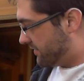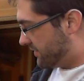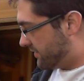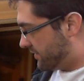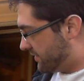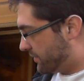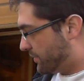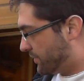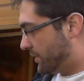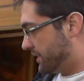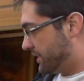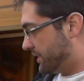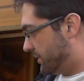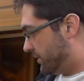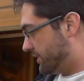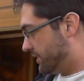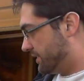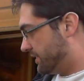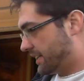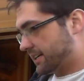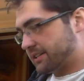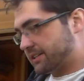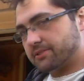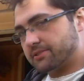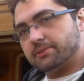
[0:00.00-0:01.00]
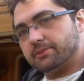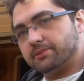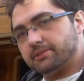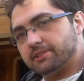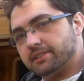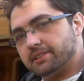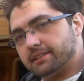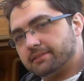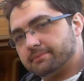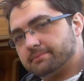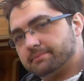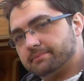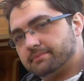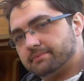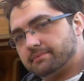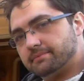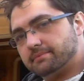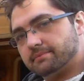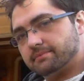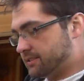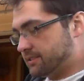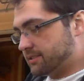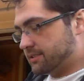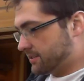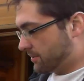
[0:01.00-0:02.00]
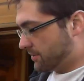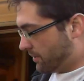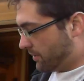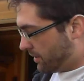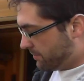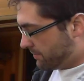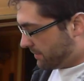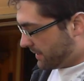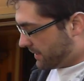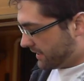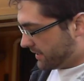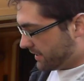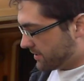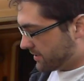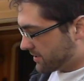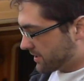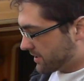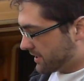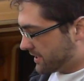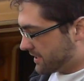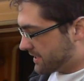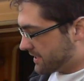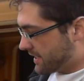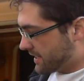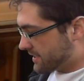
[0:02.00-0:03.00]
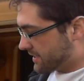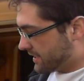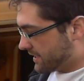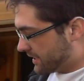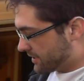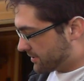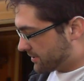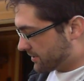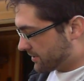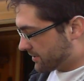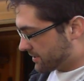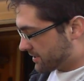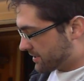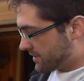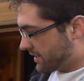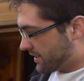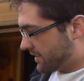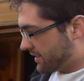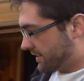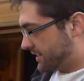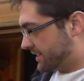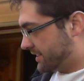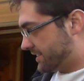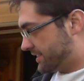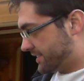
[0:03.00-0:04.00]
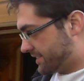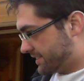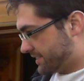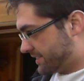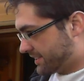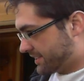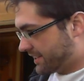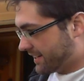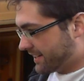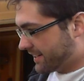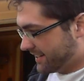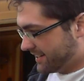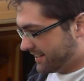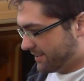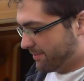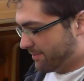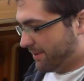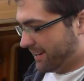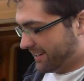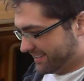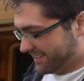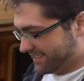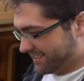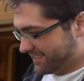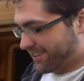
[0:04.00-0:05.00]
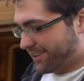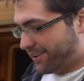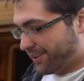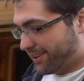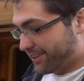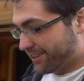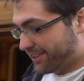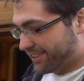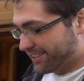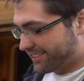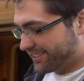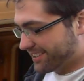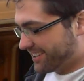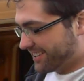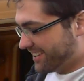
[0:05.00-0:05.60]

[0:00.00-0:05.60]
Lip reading: of avoid the whole electrical thing. A road bike usually just has an electrical starter because kicking your bike is hard.